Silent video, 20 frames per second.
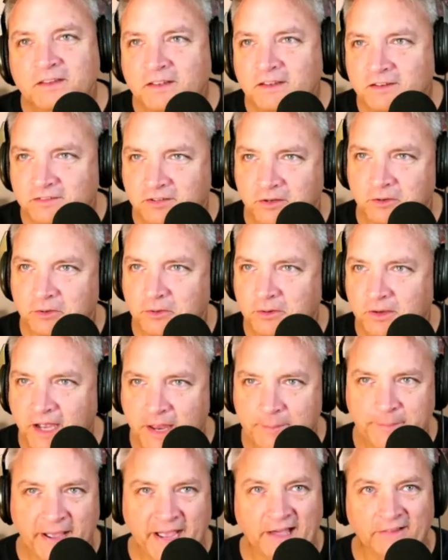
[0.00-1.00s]
to
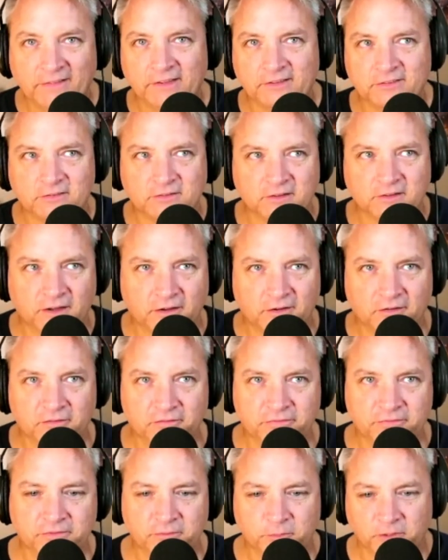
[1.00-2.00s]
a palace
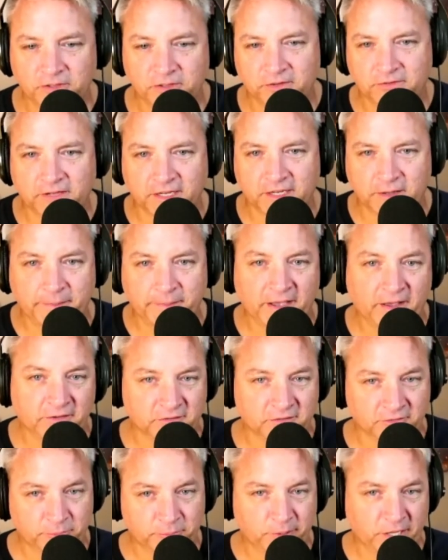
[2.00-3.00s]
of what looks like a palace
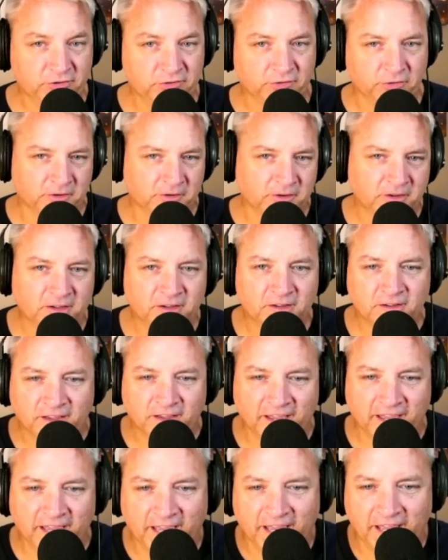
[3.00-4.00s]
of pleasure,
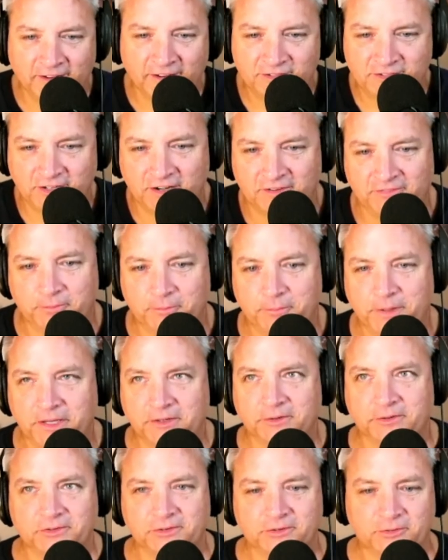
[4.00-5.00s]
and Jennifer
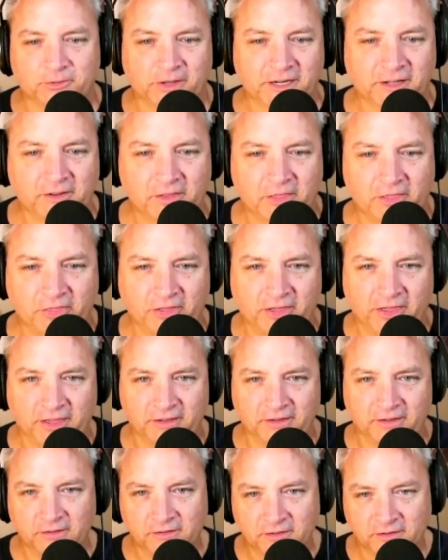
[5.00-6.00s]
Beals is running the
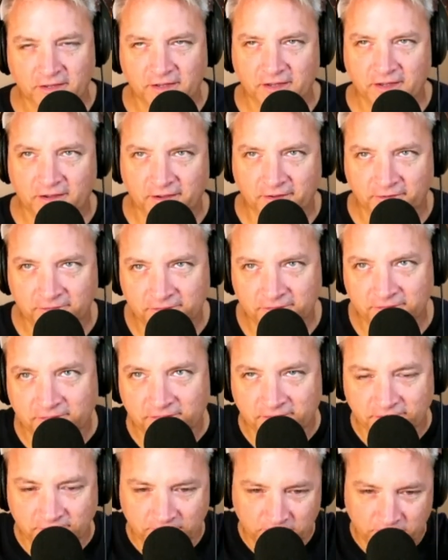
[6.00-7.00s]
thing as a
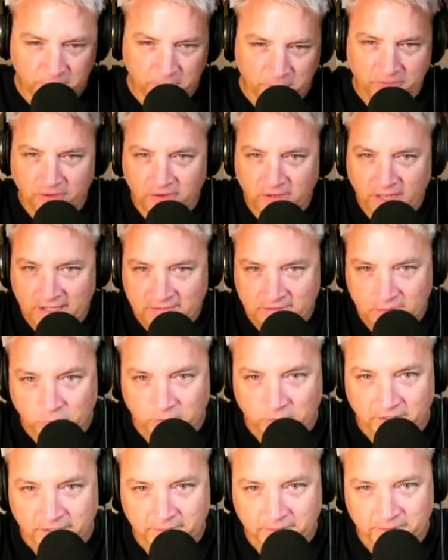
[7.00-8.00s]

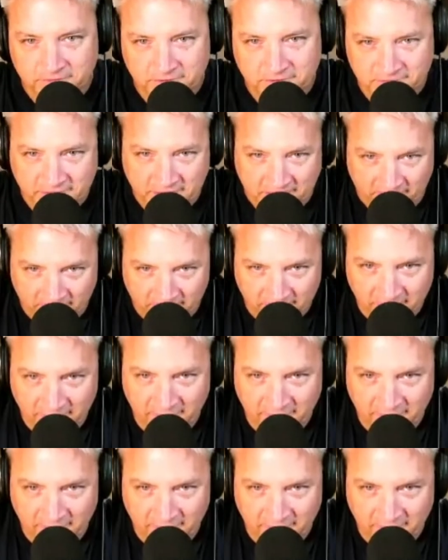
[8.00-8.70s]
Twi'lek when she's got her.